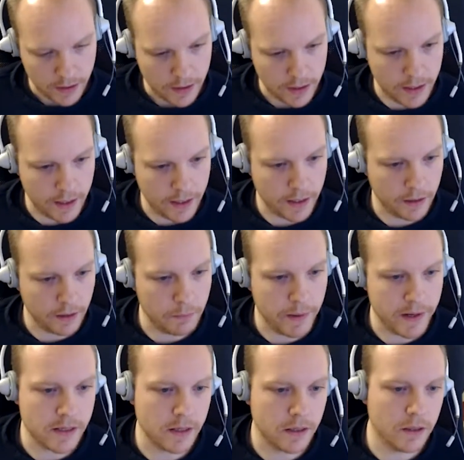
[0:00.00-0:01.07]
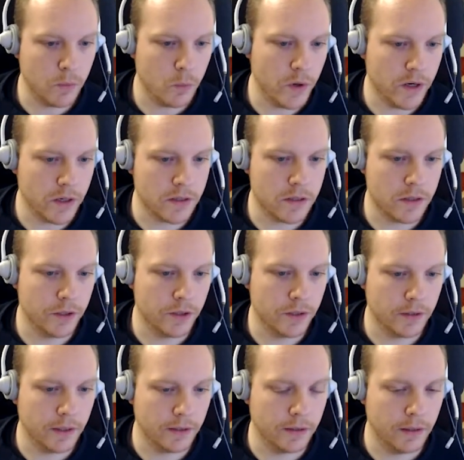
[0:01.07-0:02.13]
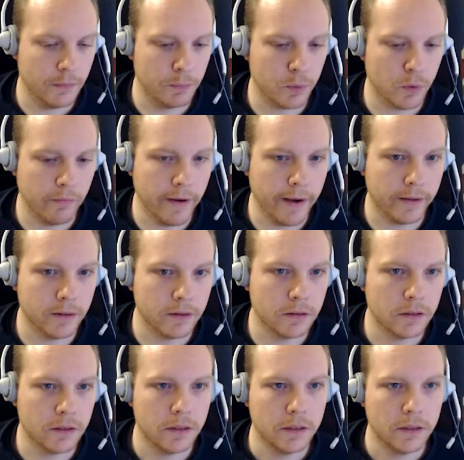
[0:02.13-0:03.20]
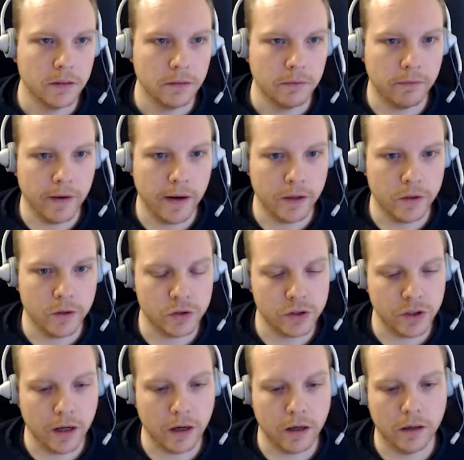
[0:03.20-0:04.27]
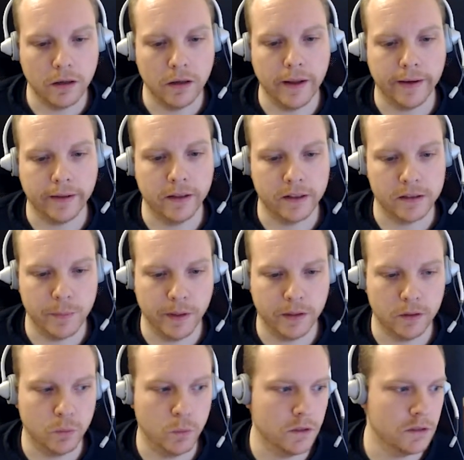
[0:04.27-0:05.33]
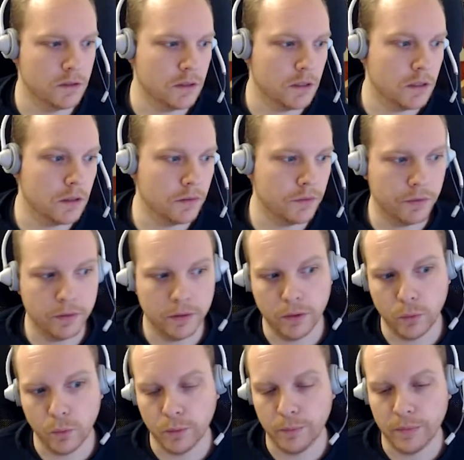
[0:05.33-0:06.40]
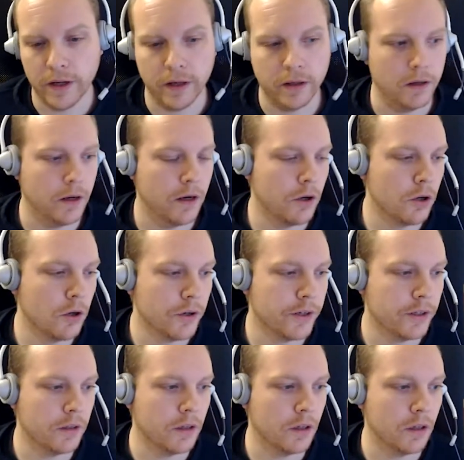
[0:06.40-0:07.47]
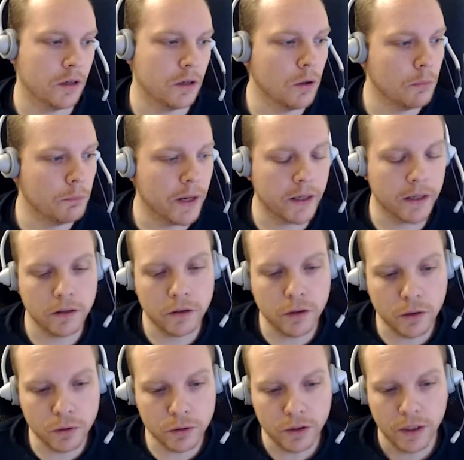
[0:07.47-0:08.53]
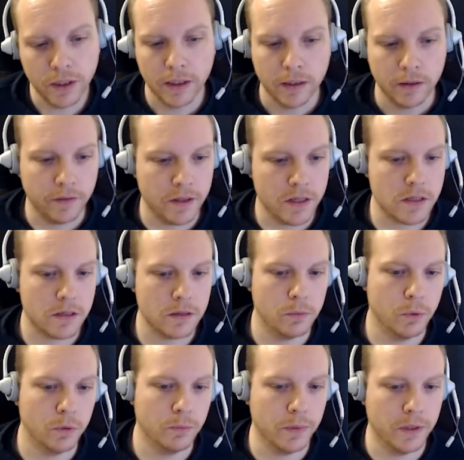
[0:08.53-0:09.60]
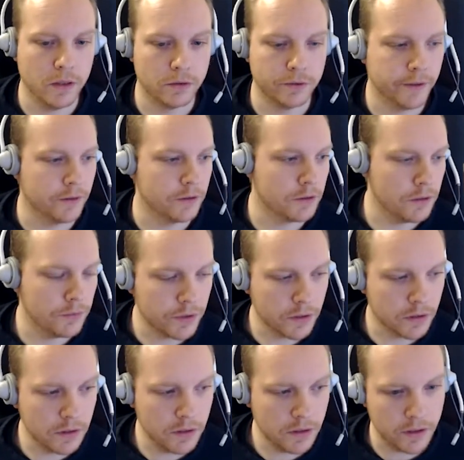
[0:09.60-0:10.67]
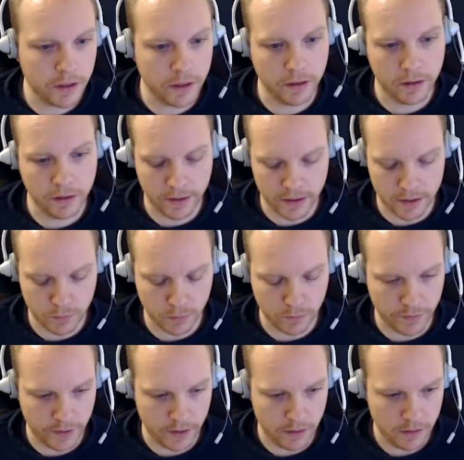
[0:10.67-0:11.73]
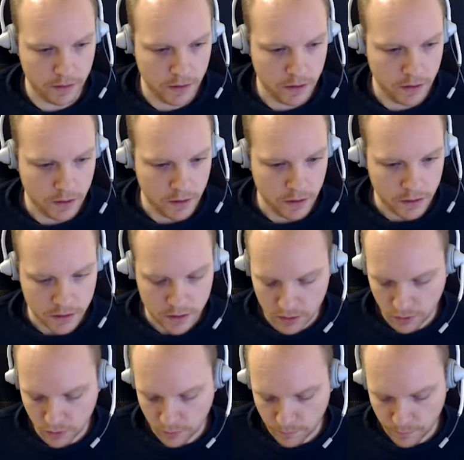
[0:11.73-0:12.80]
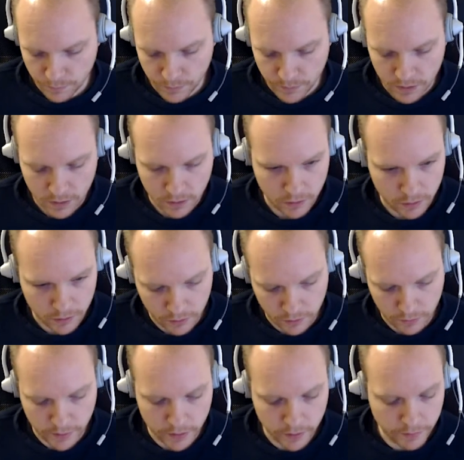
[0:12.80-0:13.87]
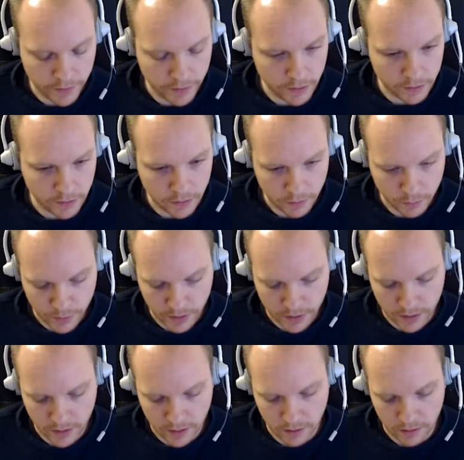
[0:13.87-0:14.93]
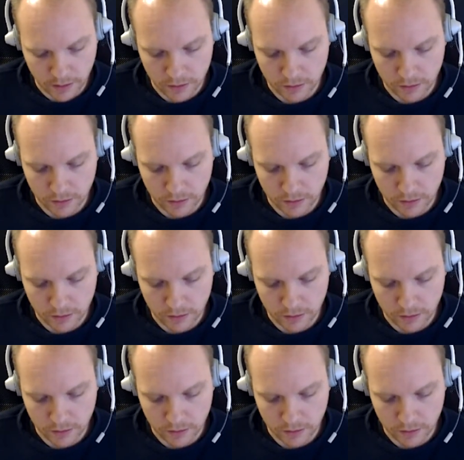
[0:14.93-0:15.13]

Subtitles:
and basically we assert that the provided values are like the expected ones. If there would be any error in the backend code, this would be rendered differently and the test would fail. So in order to verify that, we can